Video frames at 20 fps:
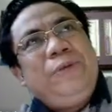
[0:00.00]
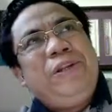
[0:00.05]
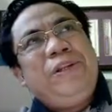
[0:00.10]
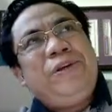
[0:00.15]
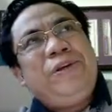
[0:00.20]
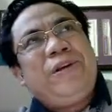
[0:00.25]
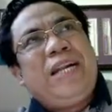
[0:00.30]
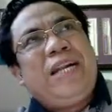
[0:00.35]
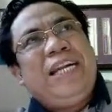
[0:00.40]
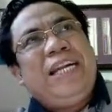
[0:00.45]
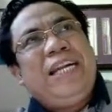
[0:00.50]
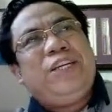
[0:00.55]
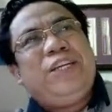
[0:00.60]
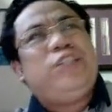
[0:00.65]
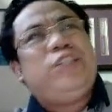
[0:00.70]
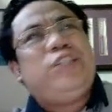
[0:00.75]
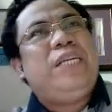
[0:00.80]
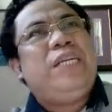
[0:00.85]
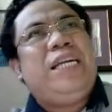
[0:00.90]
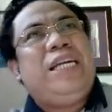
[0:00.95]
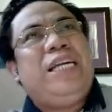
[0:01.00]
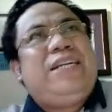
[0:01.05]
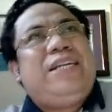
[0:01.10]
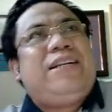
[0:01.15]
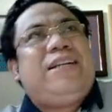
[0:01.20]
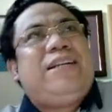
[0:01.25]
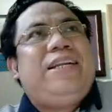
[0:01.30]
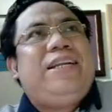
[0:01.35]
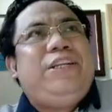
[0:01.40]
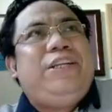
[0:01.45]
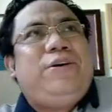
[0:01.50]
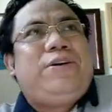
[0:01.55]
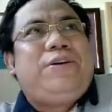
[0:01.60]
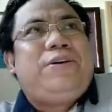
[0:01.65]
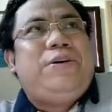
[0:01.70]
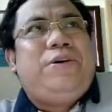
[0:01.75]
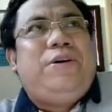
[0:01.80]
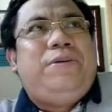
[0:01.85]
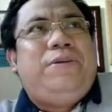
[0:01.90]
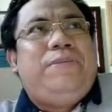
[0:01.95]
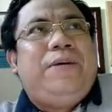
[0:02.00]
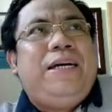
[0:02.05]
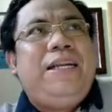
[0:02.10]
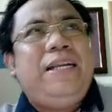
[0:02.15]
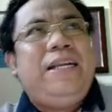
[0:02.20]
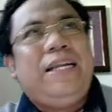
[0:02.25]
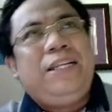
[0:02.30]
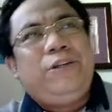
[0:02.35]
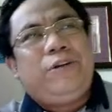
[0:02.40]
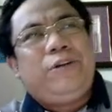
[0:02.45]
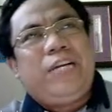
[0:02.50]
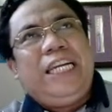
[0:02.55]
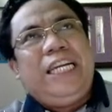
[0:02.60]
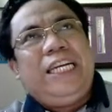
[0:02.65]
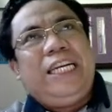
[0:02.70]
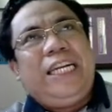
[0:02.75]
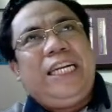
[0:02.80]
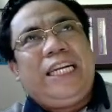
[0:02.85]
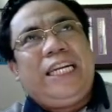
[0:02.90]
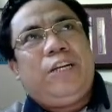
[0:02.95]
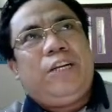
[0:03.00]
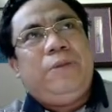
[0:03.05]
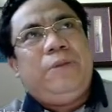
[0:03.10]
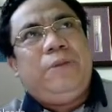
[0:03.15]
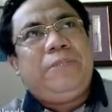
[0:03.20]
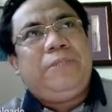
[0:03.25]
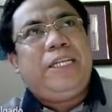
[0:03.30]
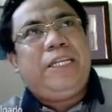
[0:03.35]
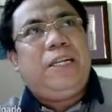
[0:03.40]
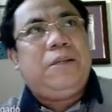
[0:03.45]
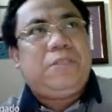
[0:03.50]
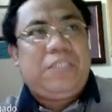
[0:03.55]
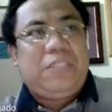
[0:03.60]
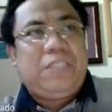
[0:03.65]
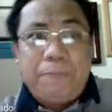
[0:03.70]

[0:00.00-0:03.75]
IQ is 100, you are normal and you can take care of themselves.